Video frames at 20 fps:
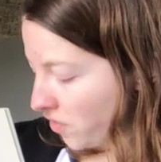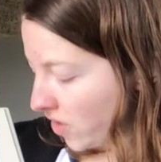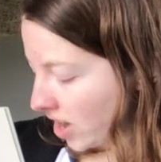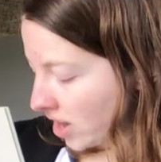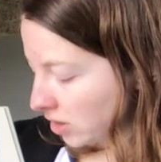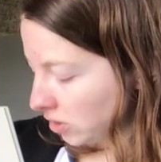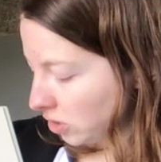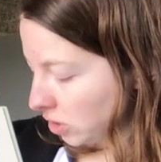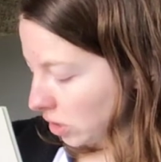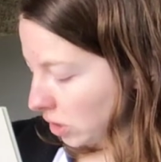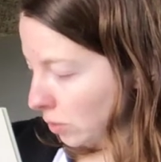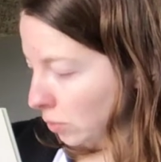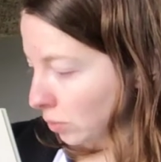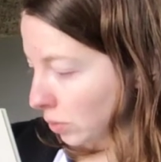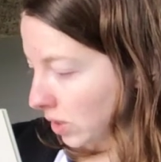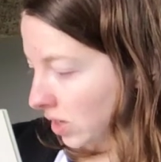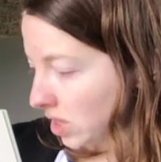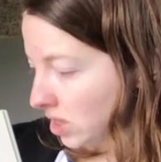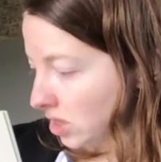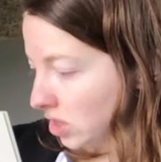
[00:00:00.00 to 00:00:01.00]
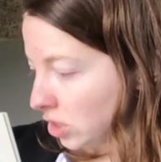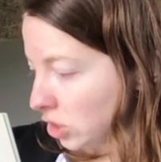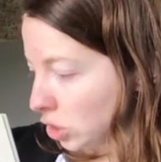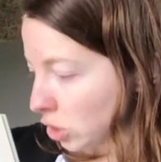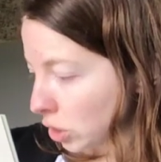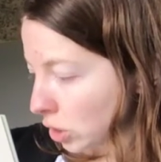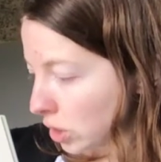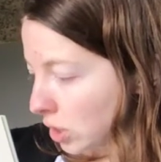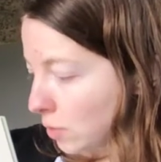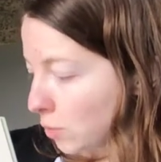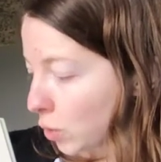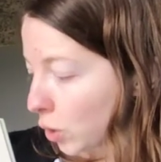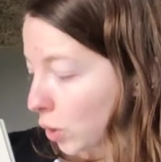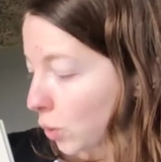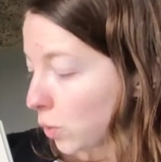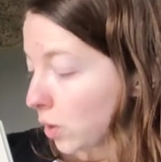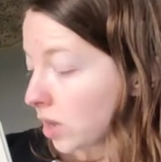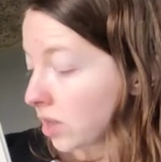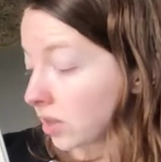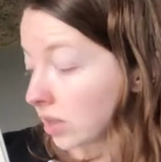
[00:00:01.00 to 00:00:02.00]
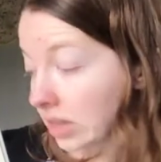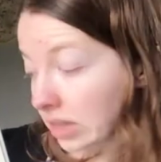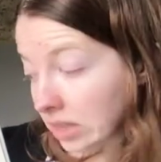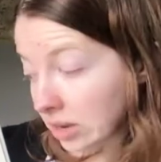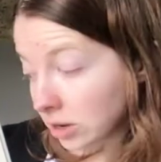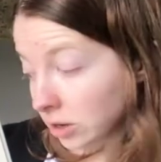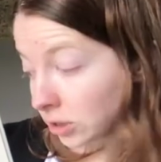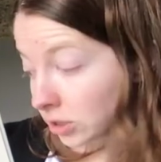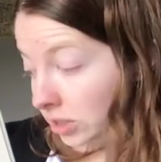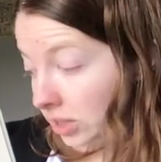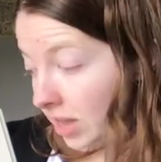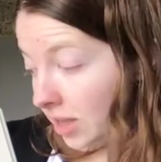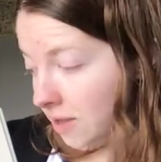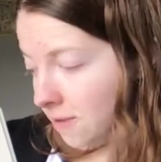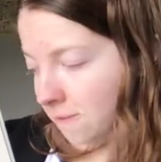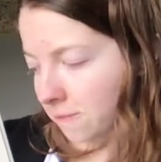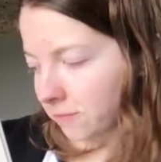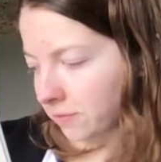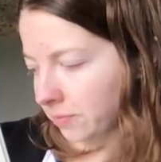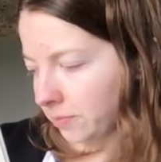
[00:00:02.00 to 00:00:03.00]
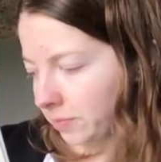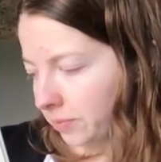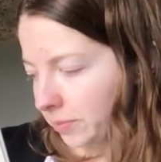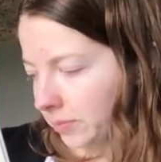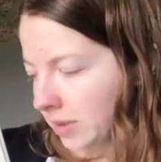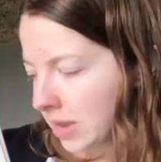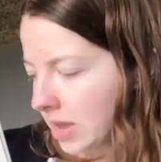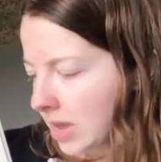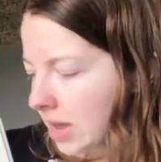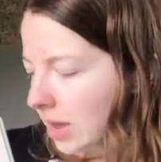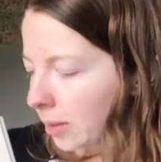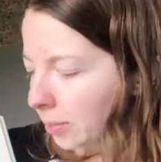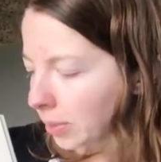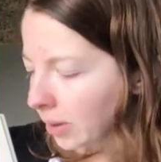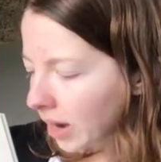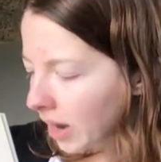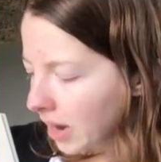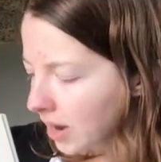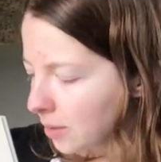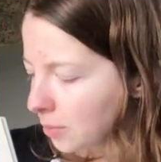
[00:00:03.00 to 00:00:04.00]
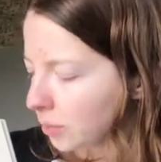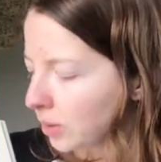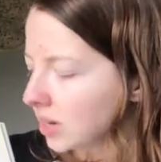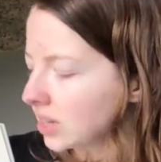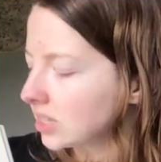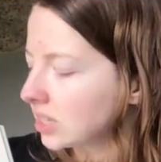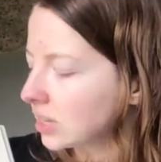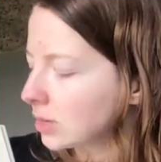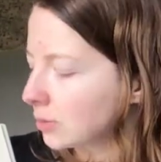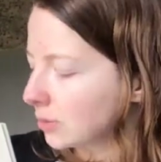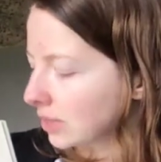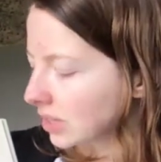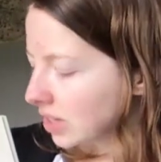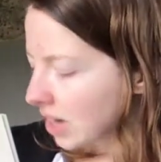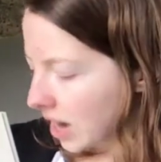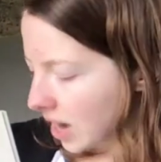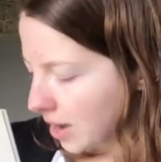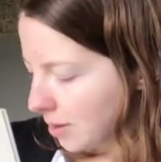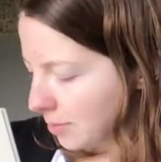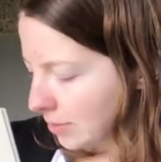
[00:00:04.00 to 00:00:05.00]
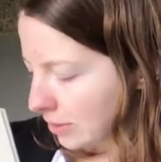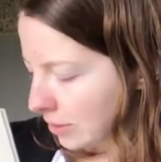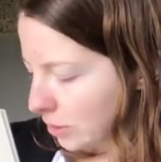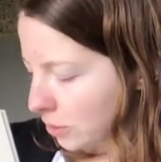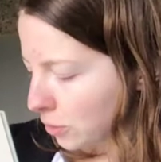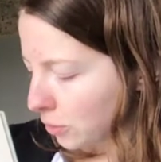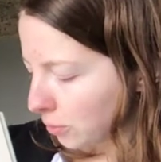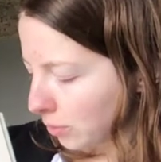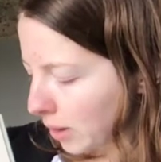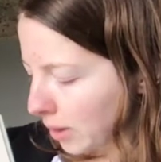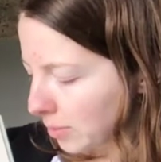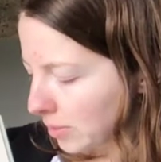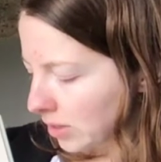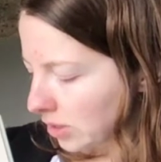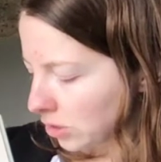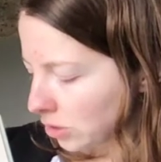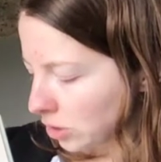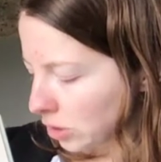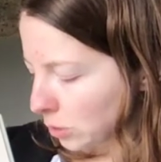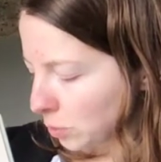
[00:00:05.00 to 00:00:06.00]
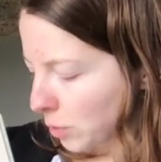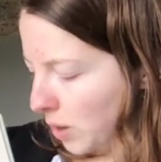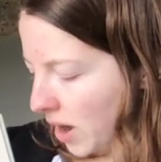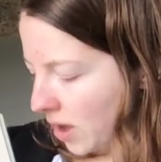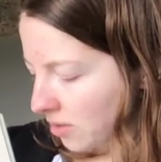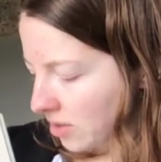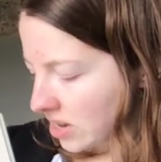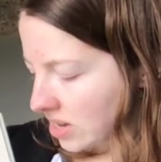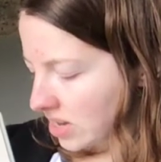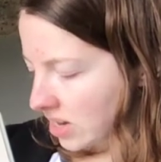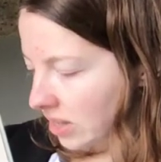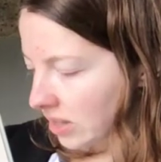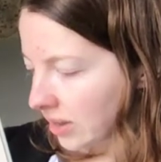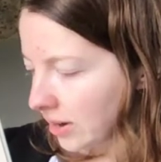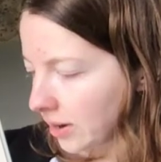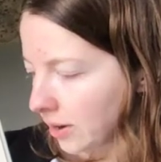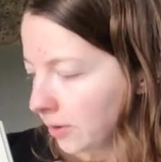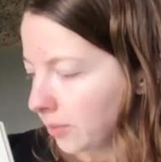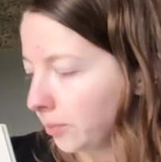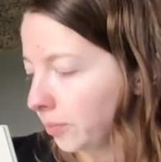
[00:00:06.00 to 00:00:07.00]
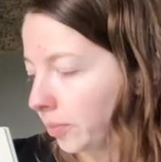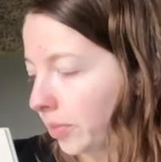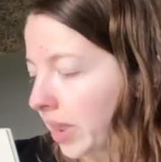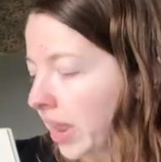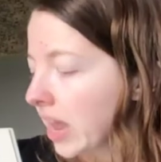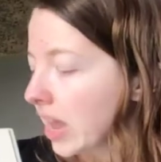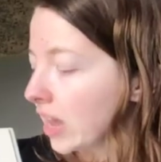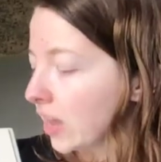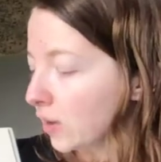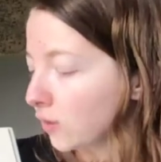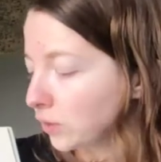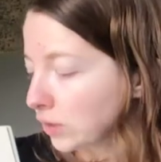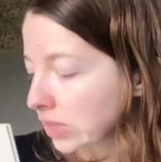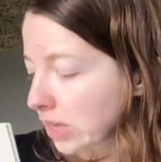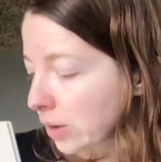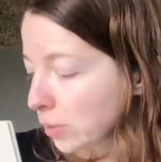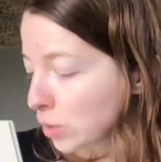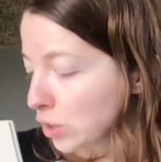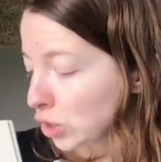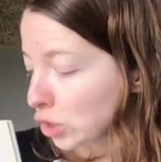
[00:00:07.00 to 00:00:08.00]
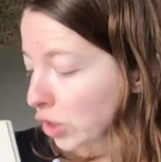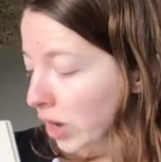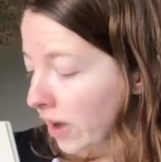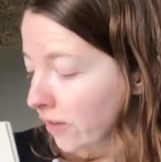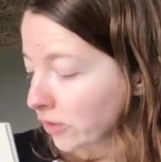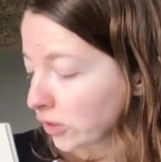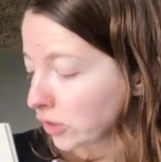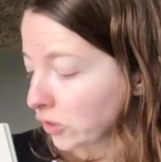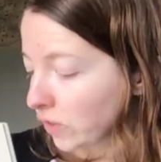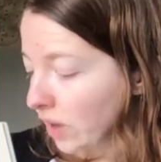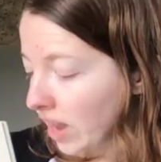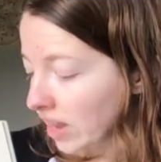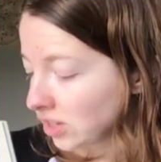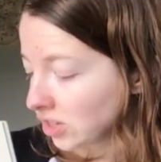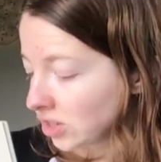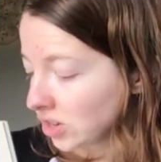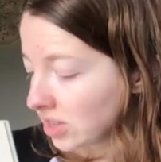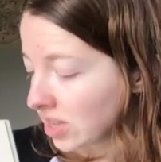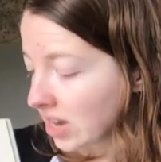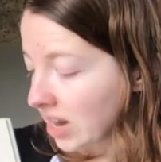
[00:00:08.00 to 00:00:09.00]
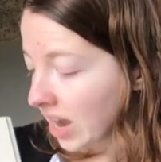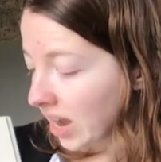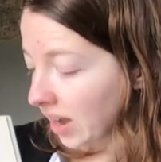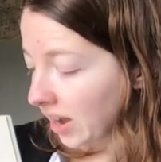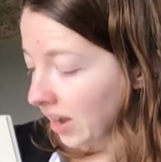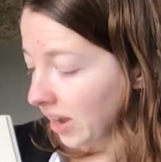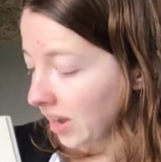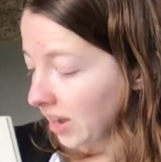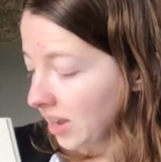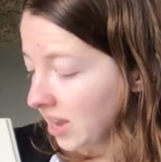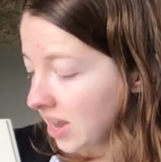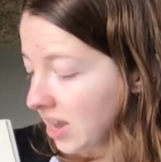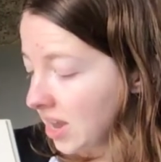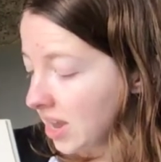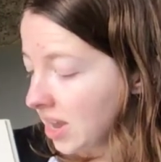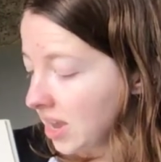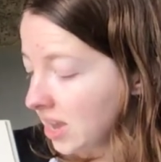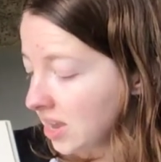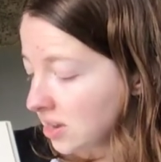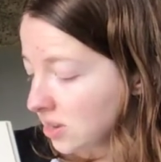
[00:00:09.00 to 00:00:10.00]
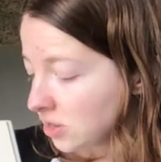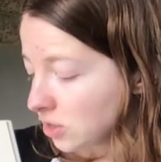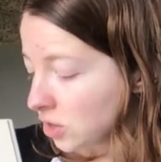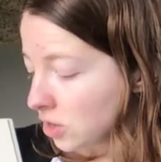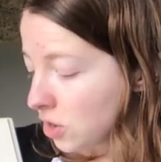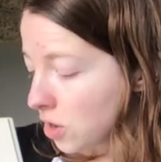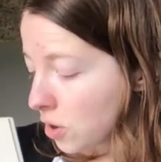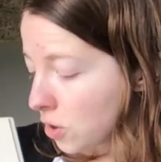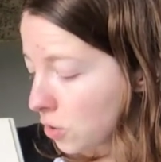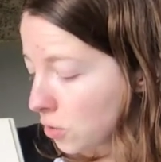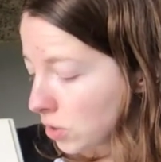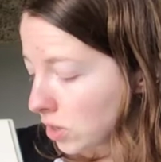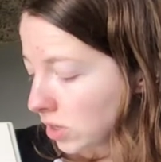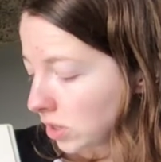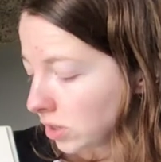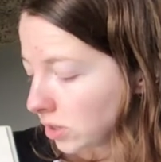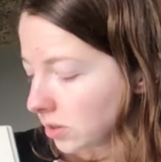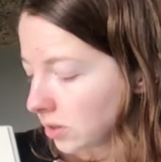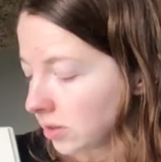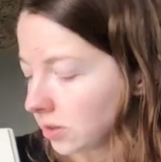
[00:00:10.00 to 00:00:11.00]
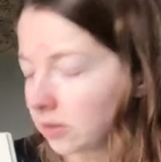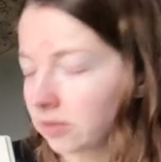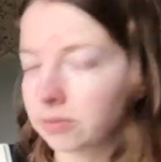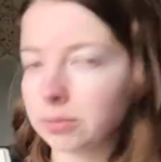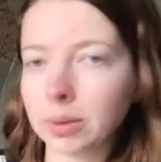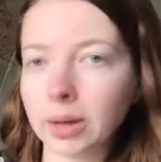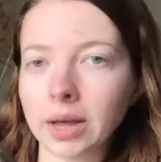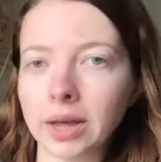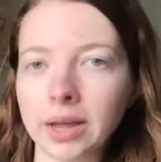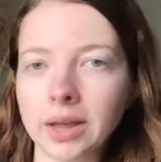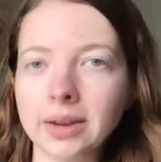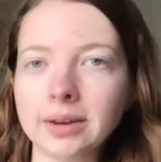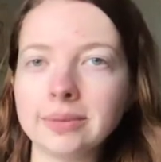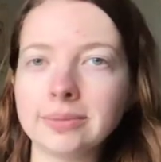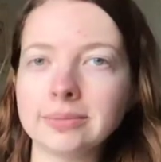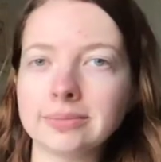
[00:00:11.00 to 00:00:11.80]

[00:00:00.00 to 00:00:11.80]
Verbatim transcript: vows to complete the journey more quickly than yourself. But I am racing with time alone, my mistress proudly declared. If someone travels faster than I, it is no concern of mine.